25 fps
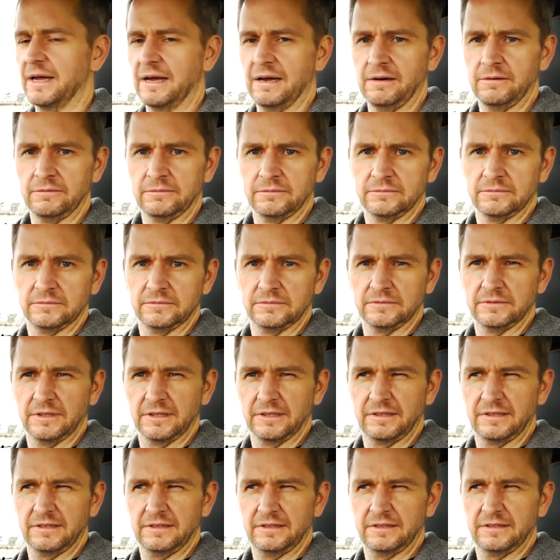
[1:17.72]
out
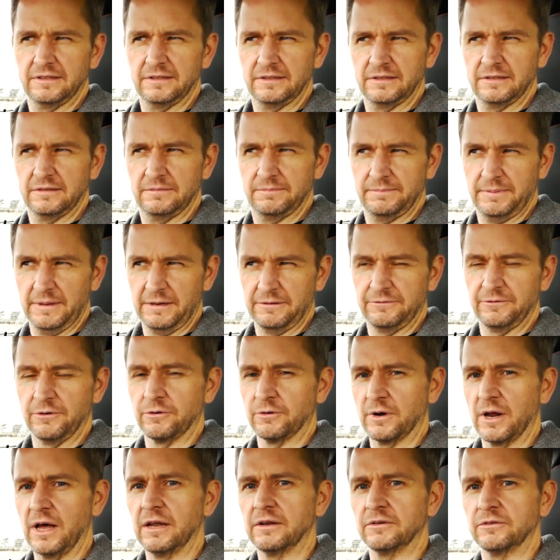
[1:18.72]
about
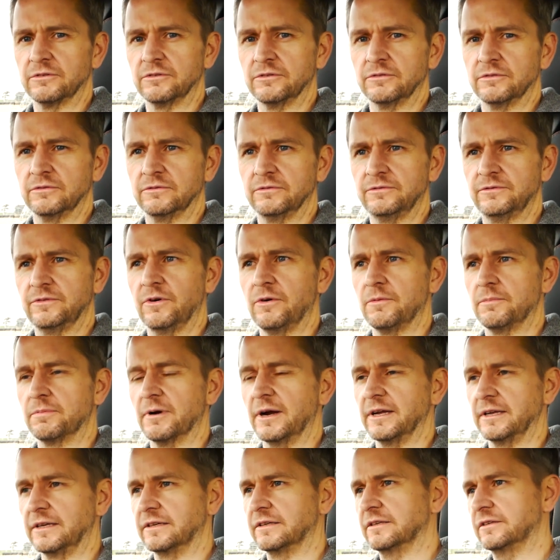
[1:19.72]
404
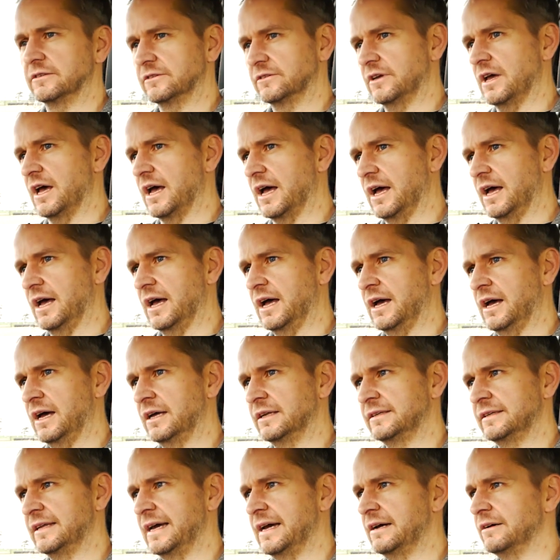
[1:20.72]
brake,
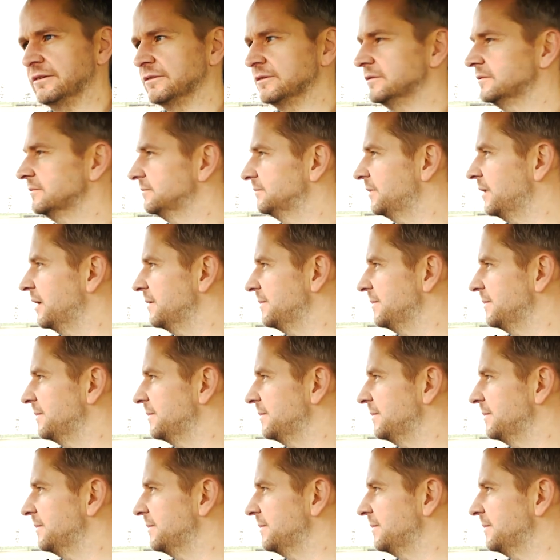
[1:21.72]
down by